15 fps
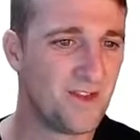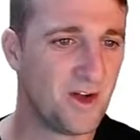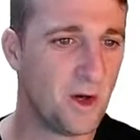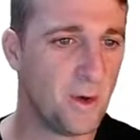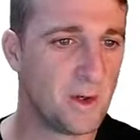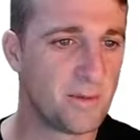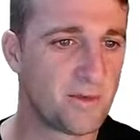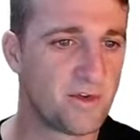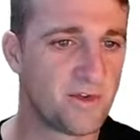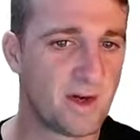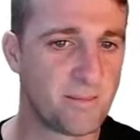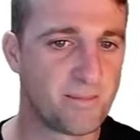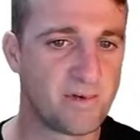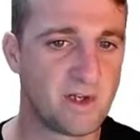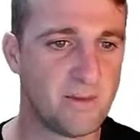all the way up to
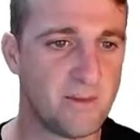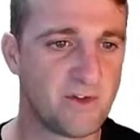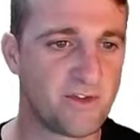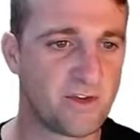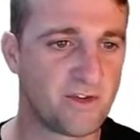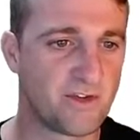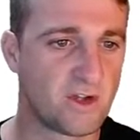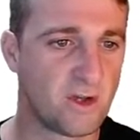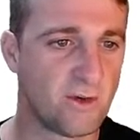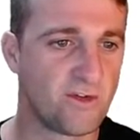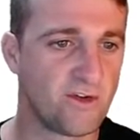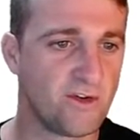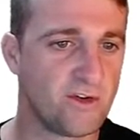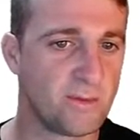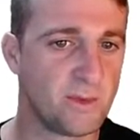that, pretty much it's close
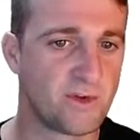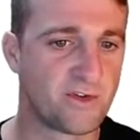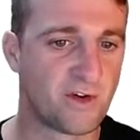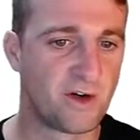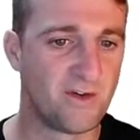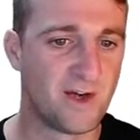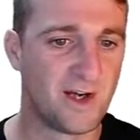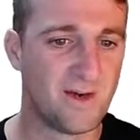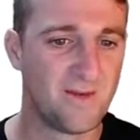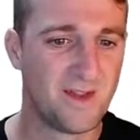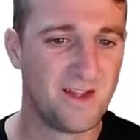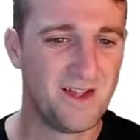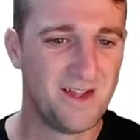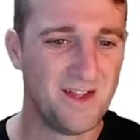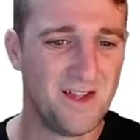to a double top there.
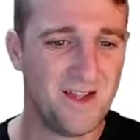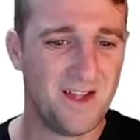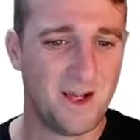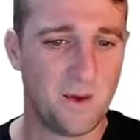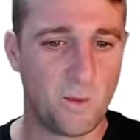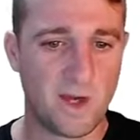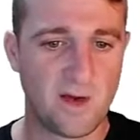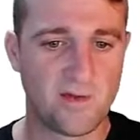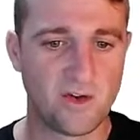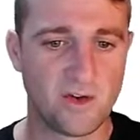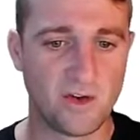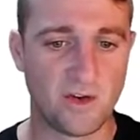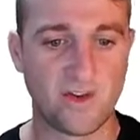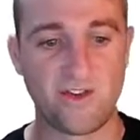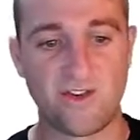And we have
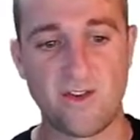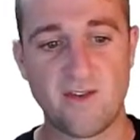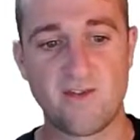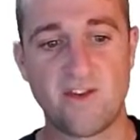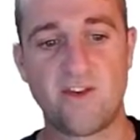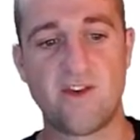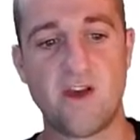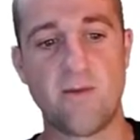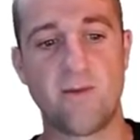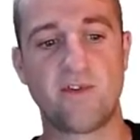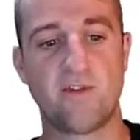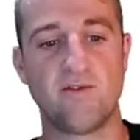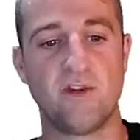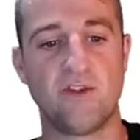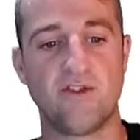done a 78%
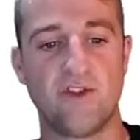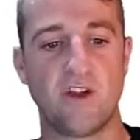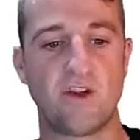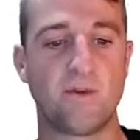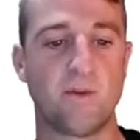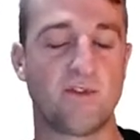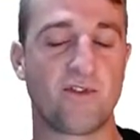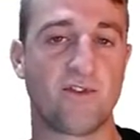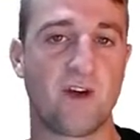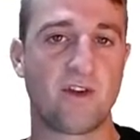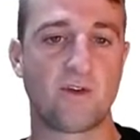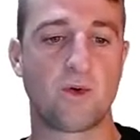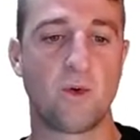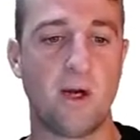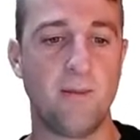retracement, so
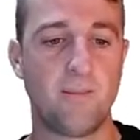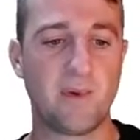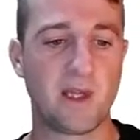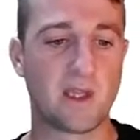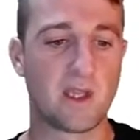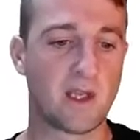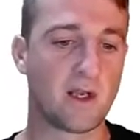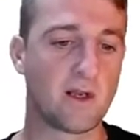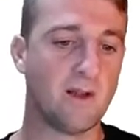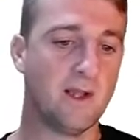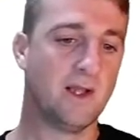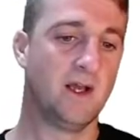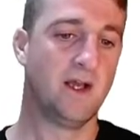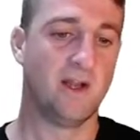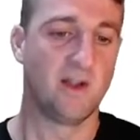that's quite big. And
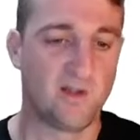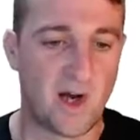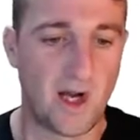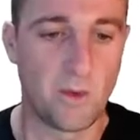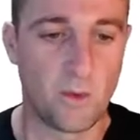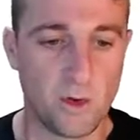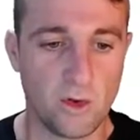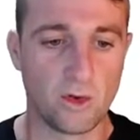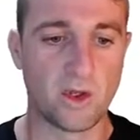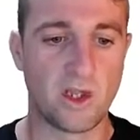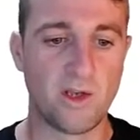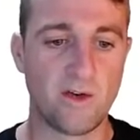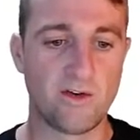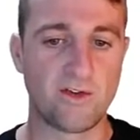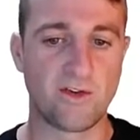if I were
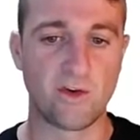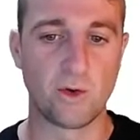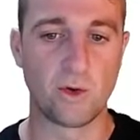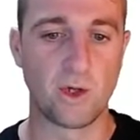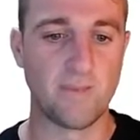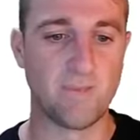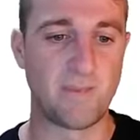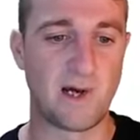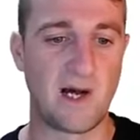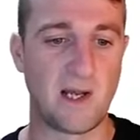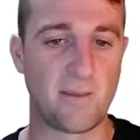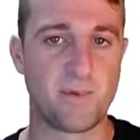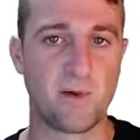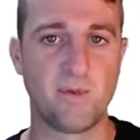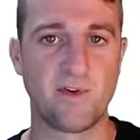looking to buy,
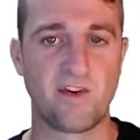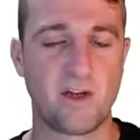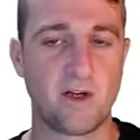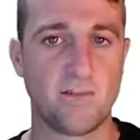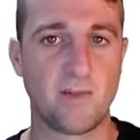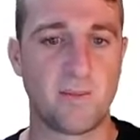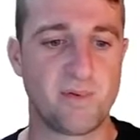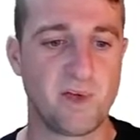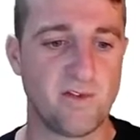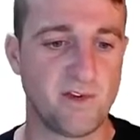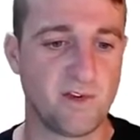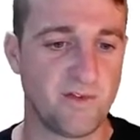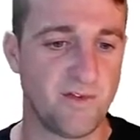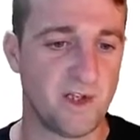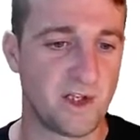I probably said it on my
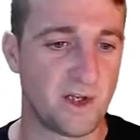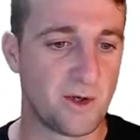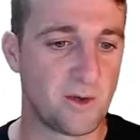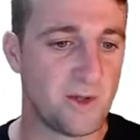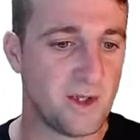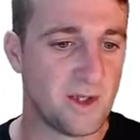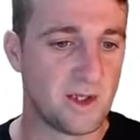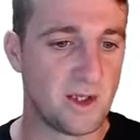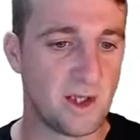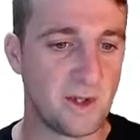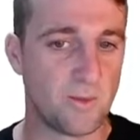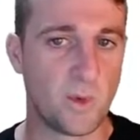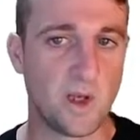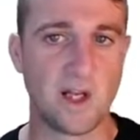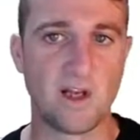previous video
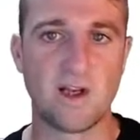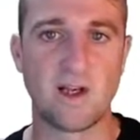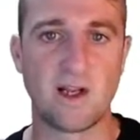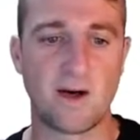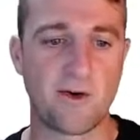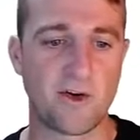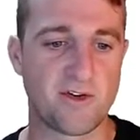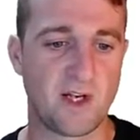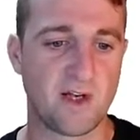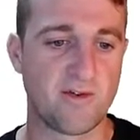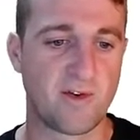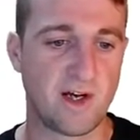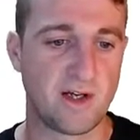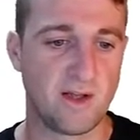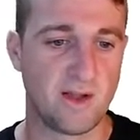when I did Algorand,
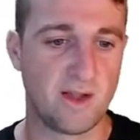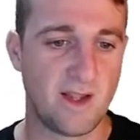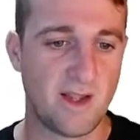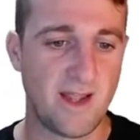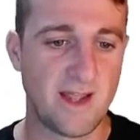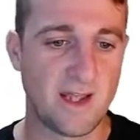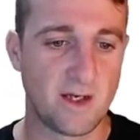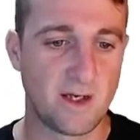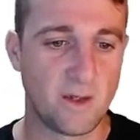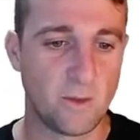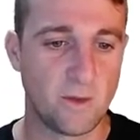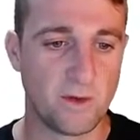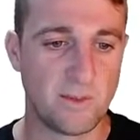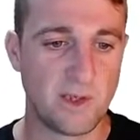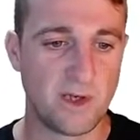that here
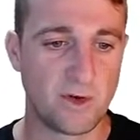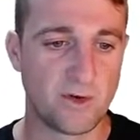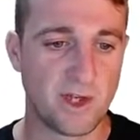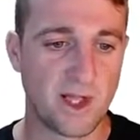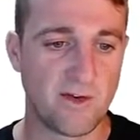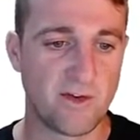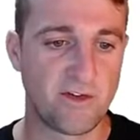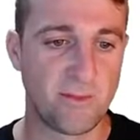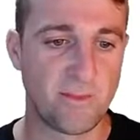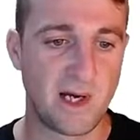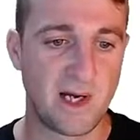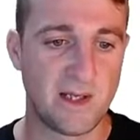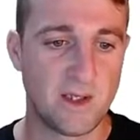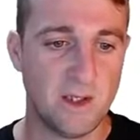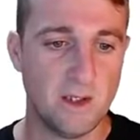would have been a good area to
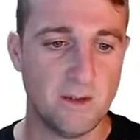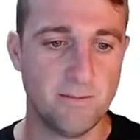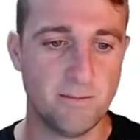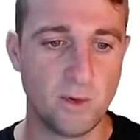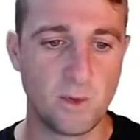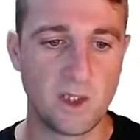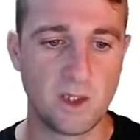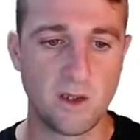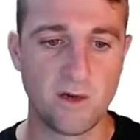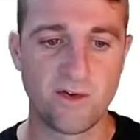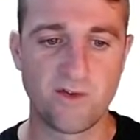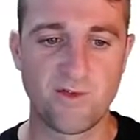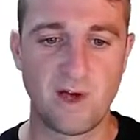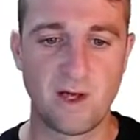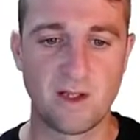buy. But we
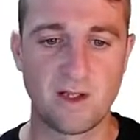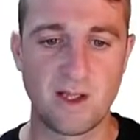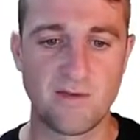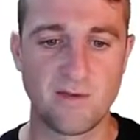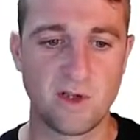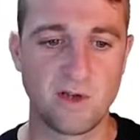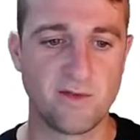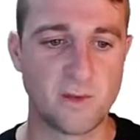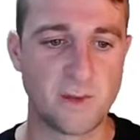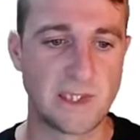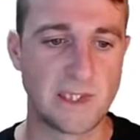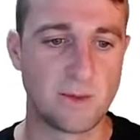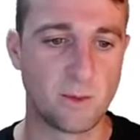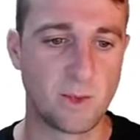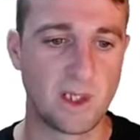lost that level of
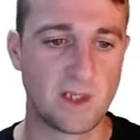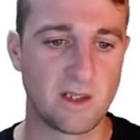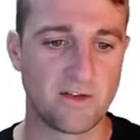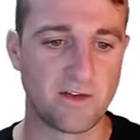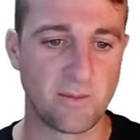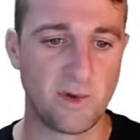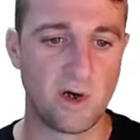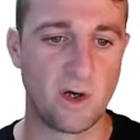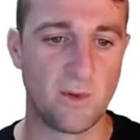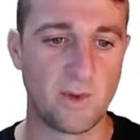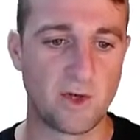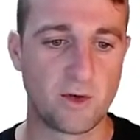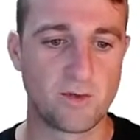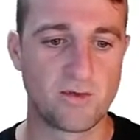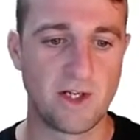weekly support, and
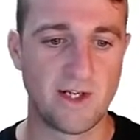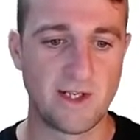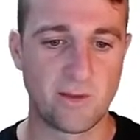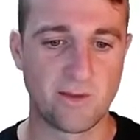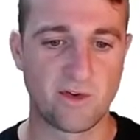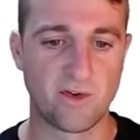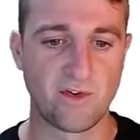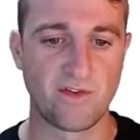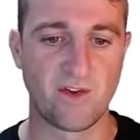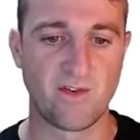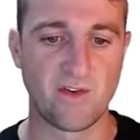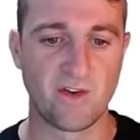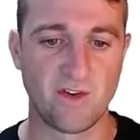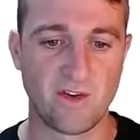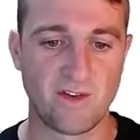we come right down to a
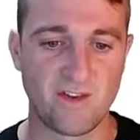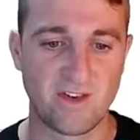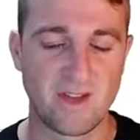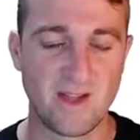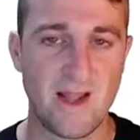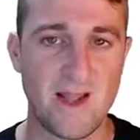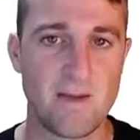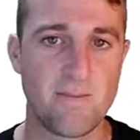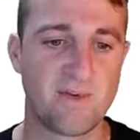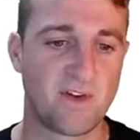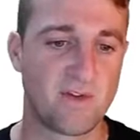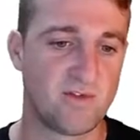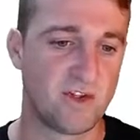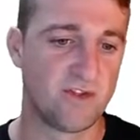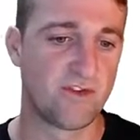78%
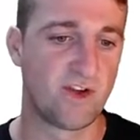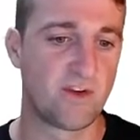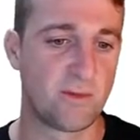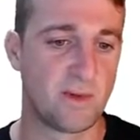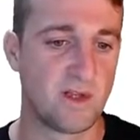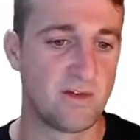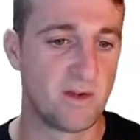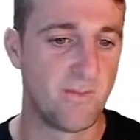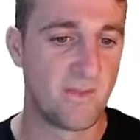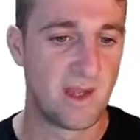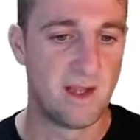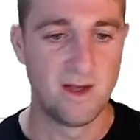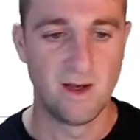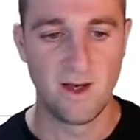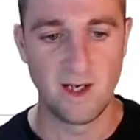retracement level.
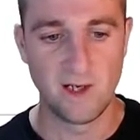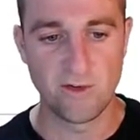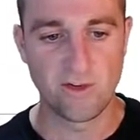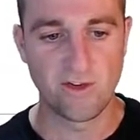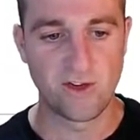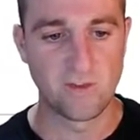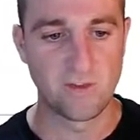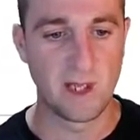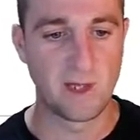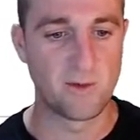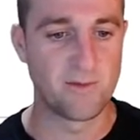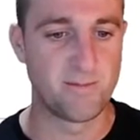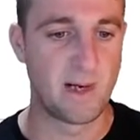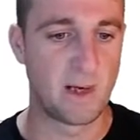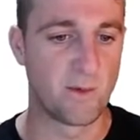And it does seem like
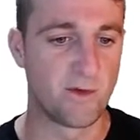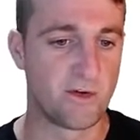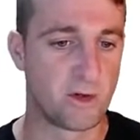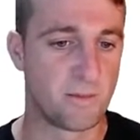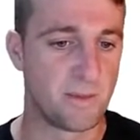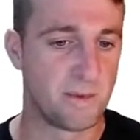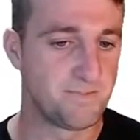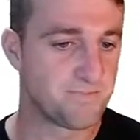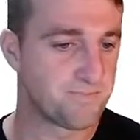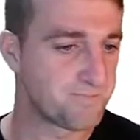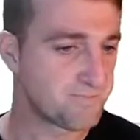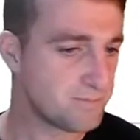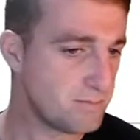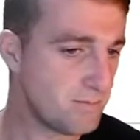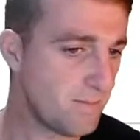we've bounced up.
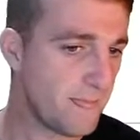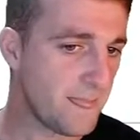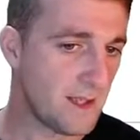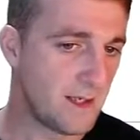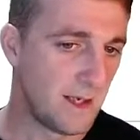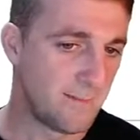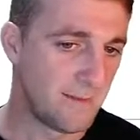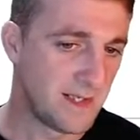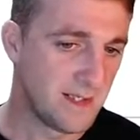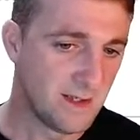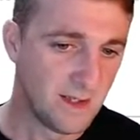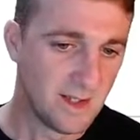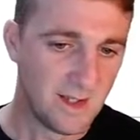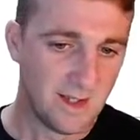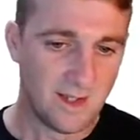I mean,
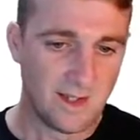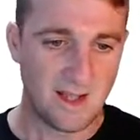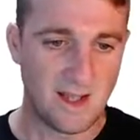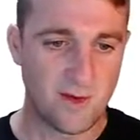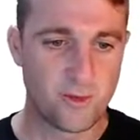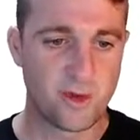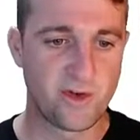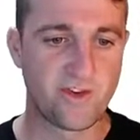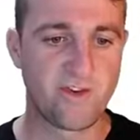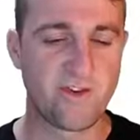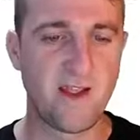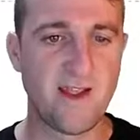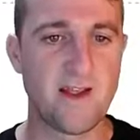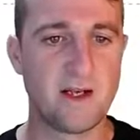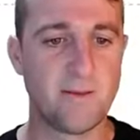if we
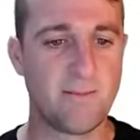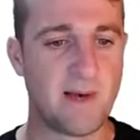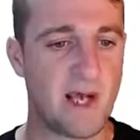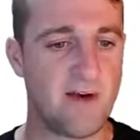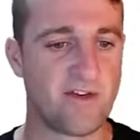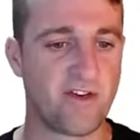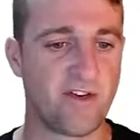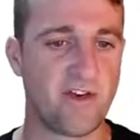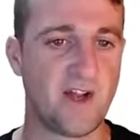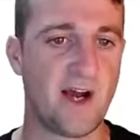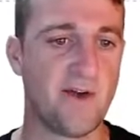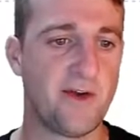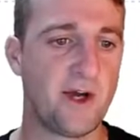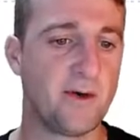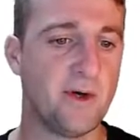stay in a bearish
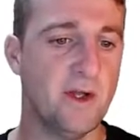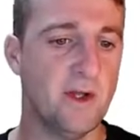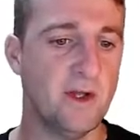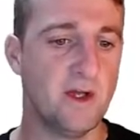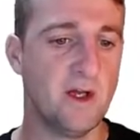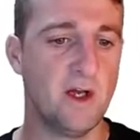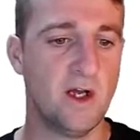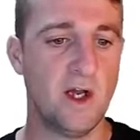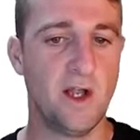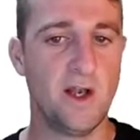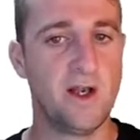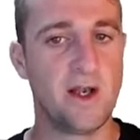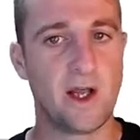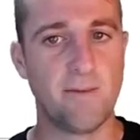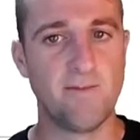scenario,
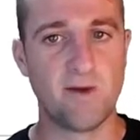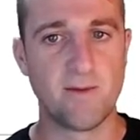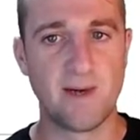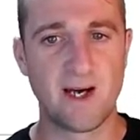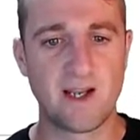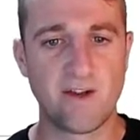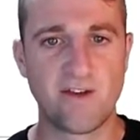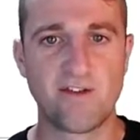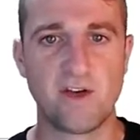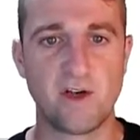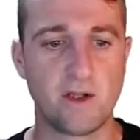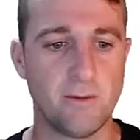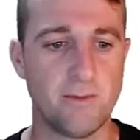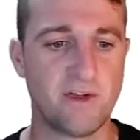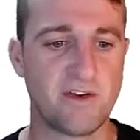and the market's turned
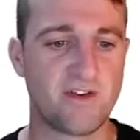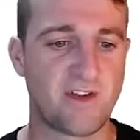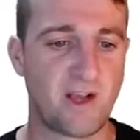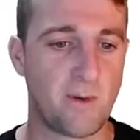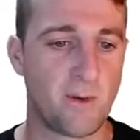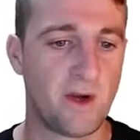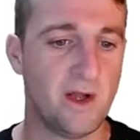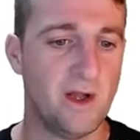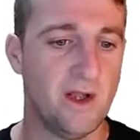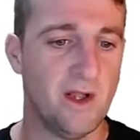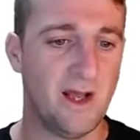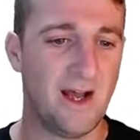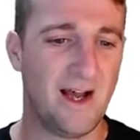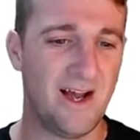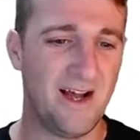a little bit sour,
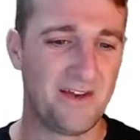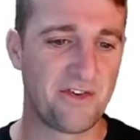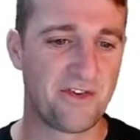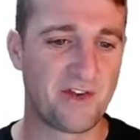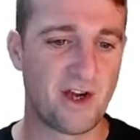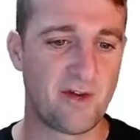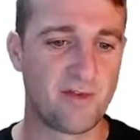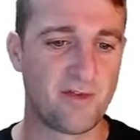and start